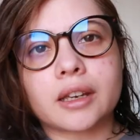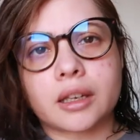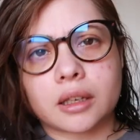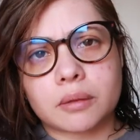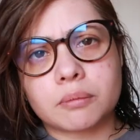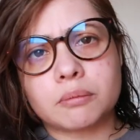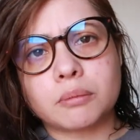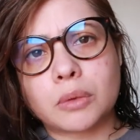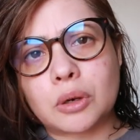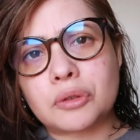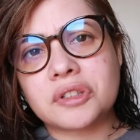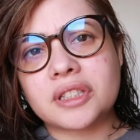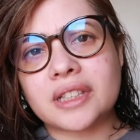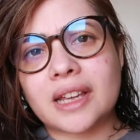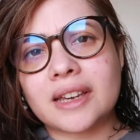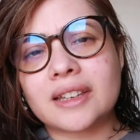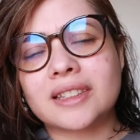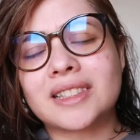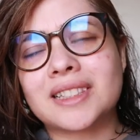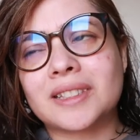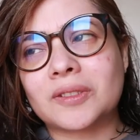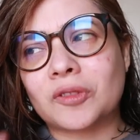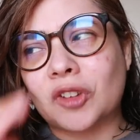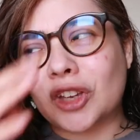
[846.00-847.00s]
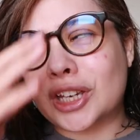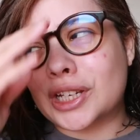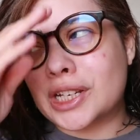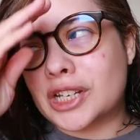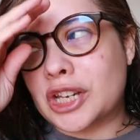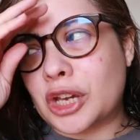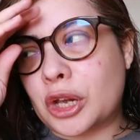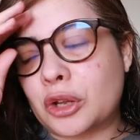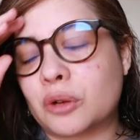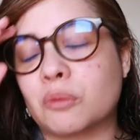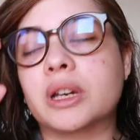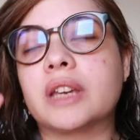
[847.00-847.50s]
in most science
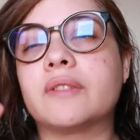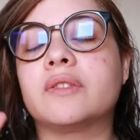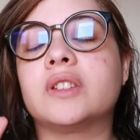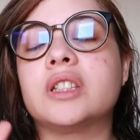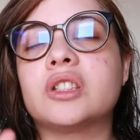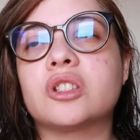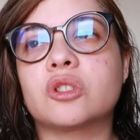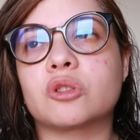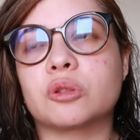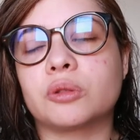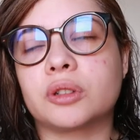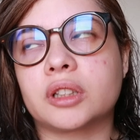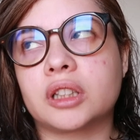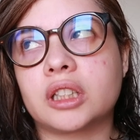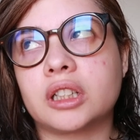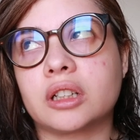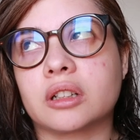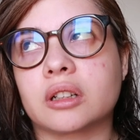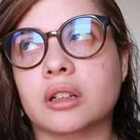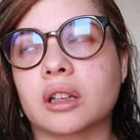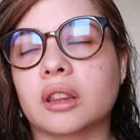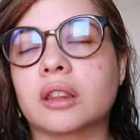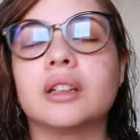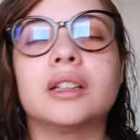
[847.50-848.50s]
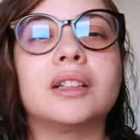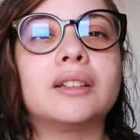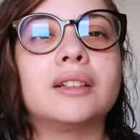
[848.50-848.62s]
fiction, we've destroyed the earth.